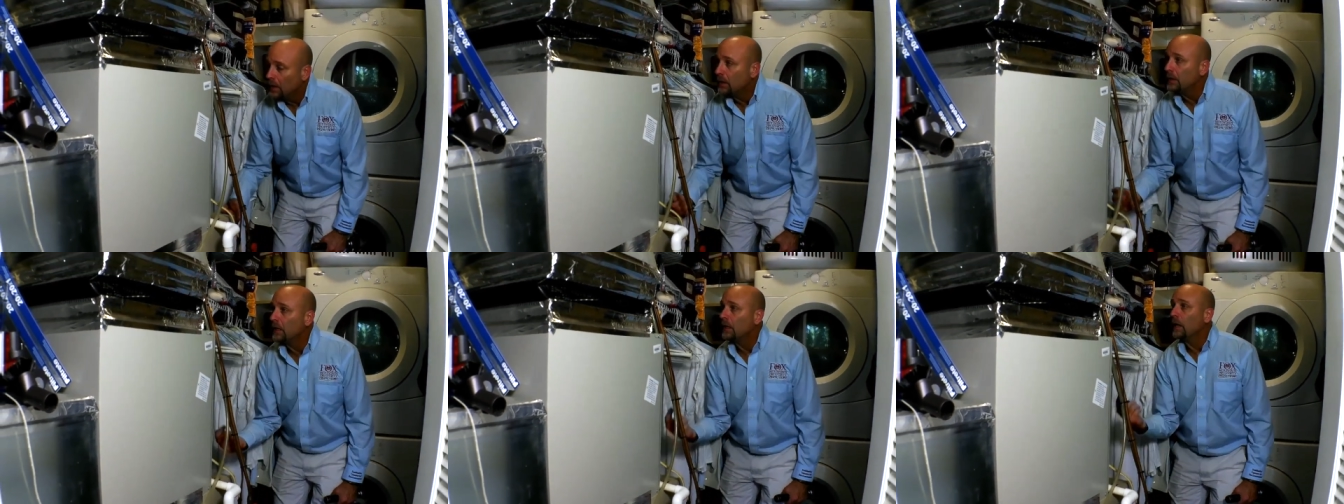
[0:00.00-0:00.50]

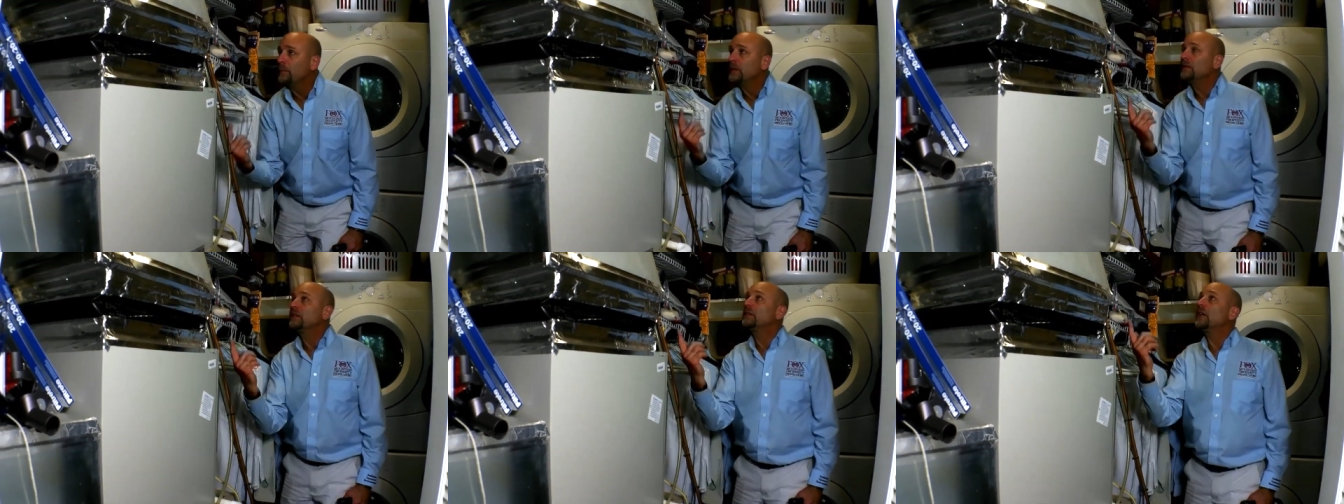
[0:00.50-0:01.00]
and then up
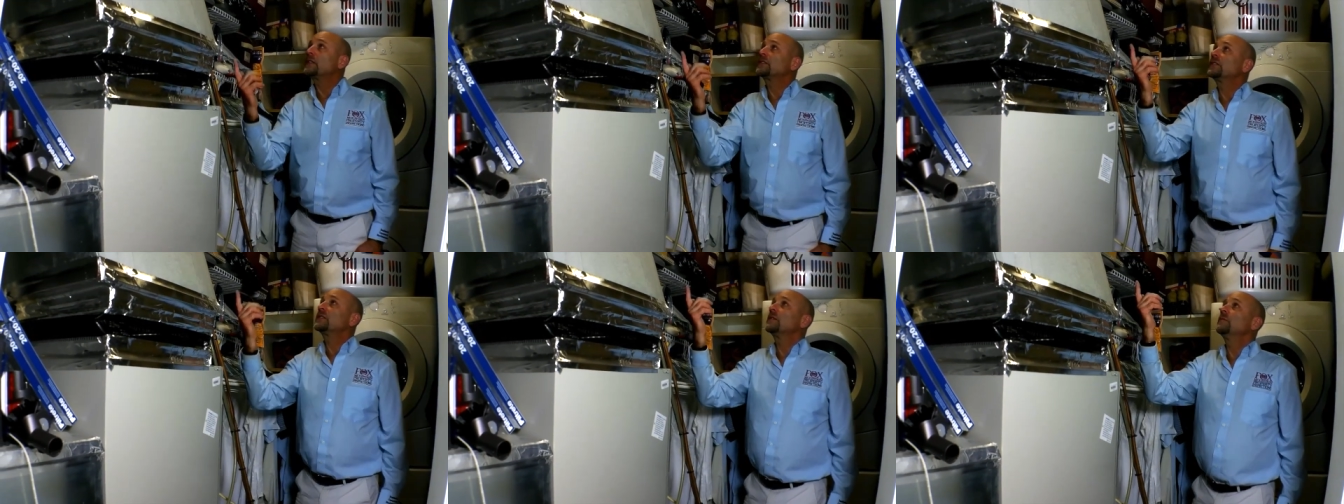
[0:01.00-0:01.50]
into the duct
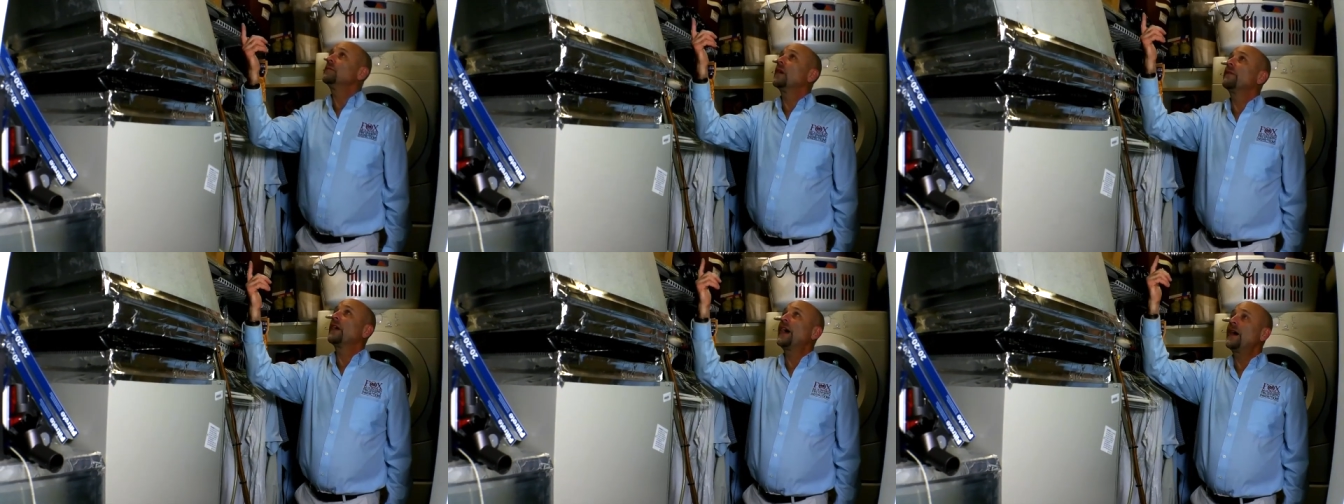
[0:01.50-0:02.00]
system
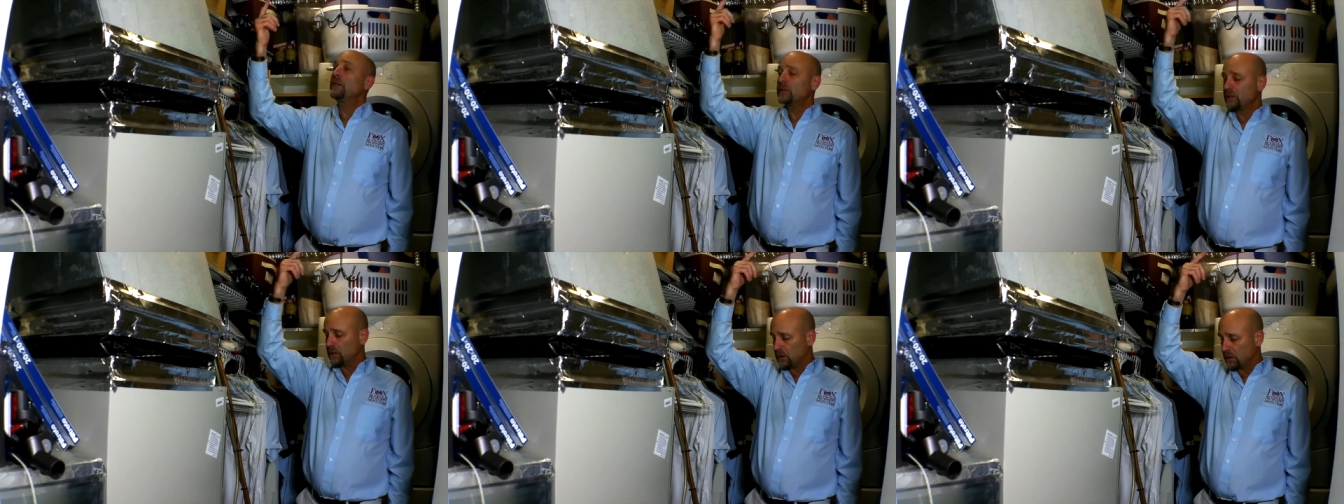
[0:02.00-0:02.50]
of the
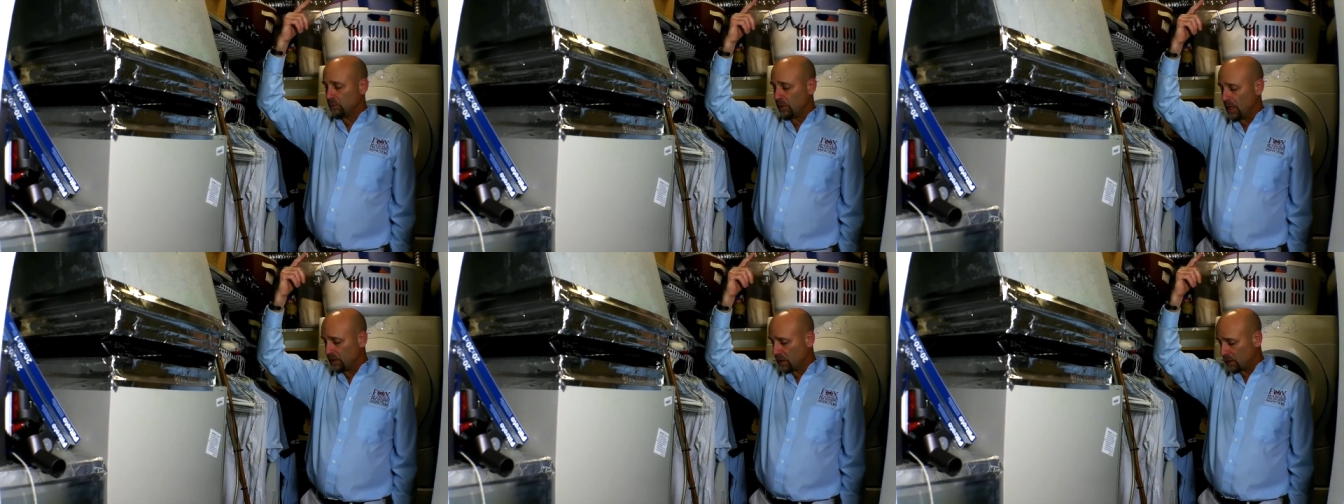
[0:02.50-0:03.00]
house,
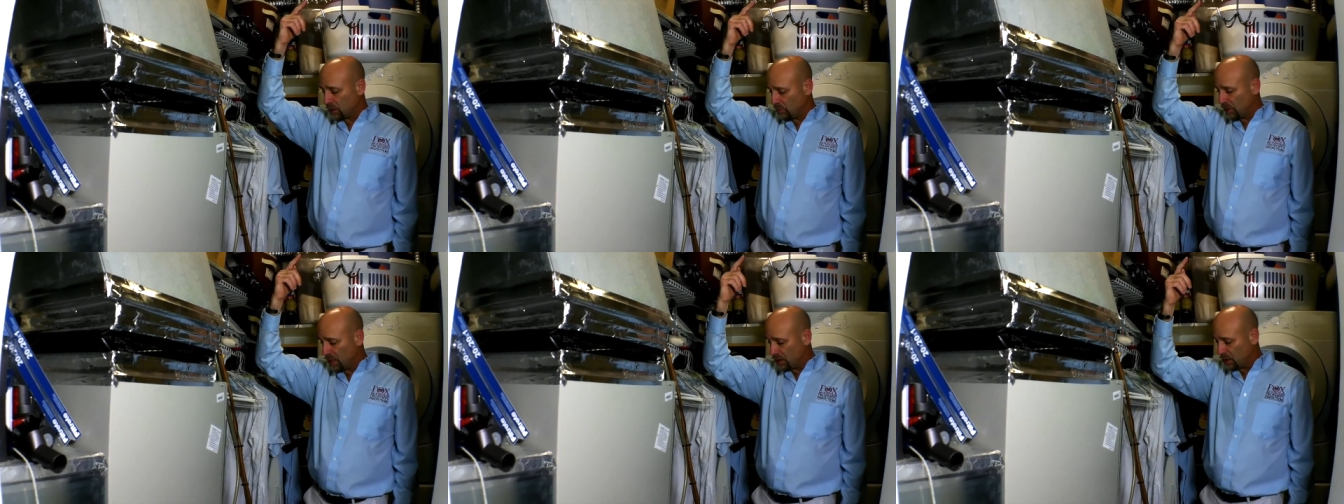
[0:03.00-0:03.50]
the duct
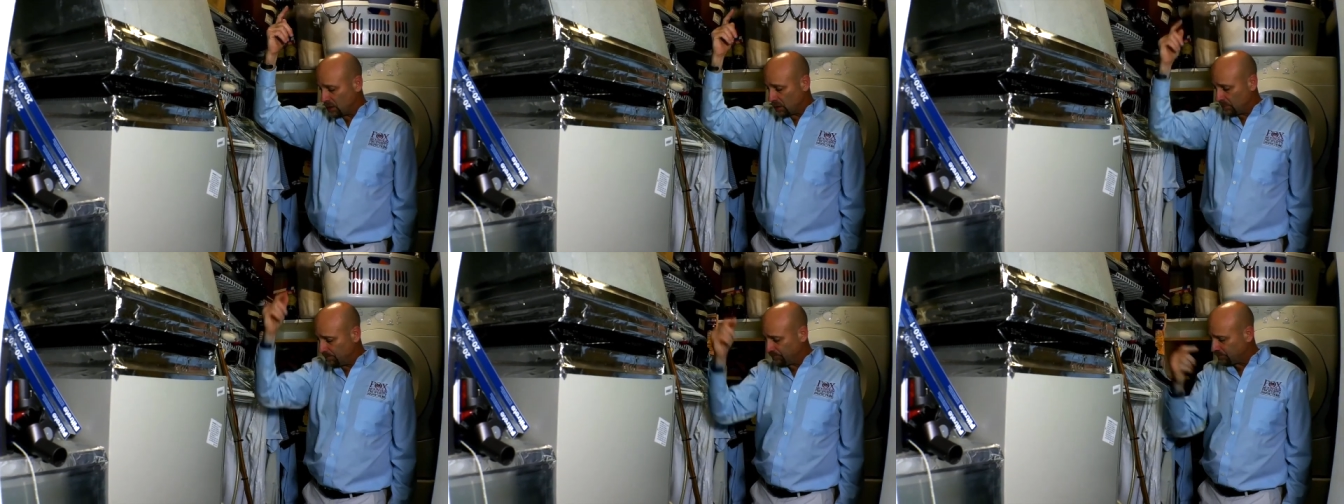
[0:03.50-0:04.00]
supply
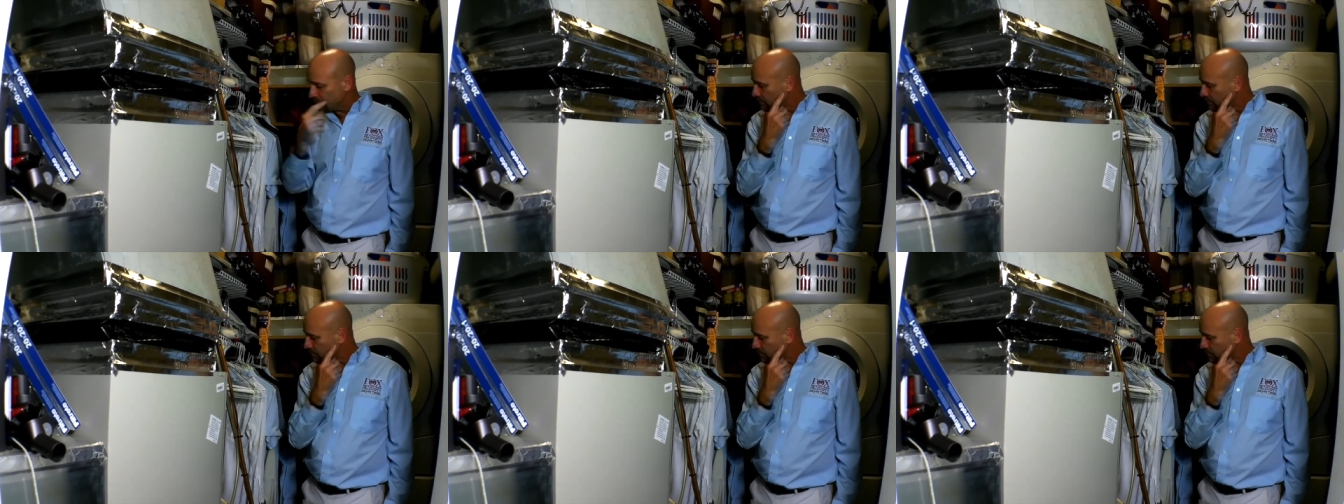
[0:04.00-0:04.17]
system.